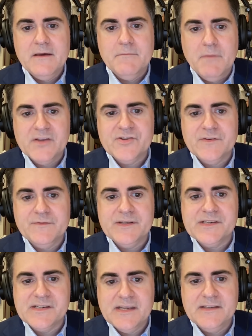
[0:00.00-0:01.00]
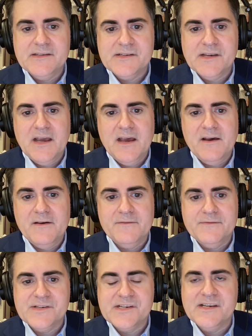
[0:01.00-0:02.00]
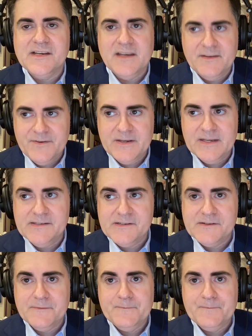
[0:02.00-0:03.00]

much of a sense of significance.